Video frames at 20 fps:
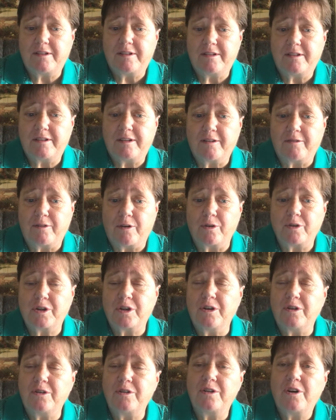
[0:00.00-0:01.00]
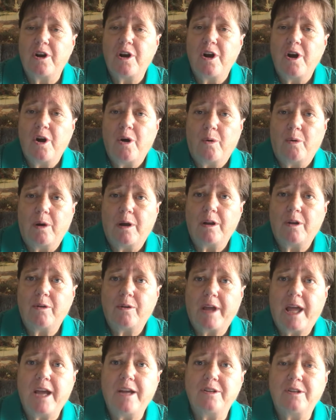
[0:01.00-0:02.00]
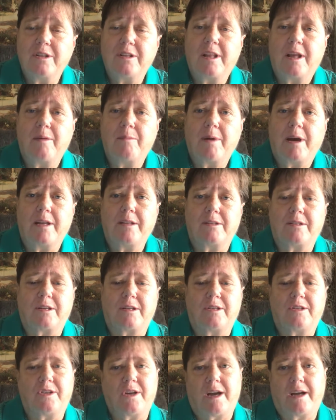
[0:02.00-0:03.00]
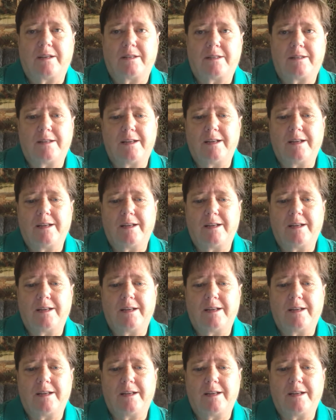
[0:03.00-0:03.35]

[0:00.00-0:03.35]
devotionals what location they might suggest,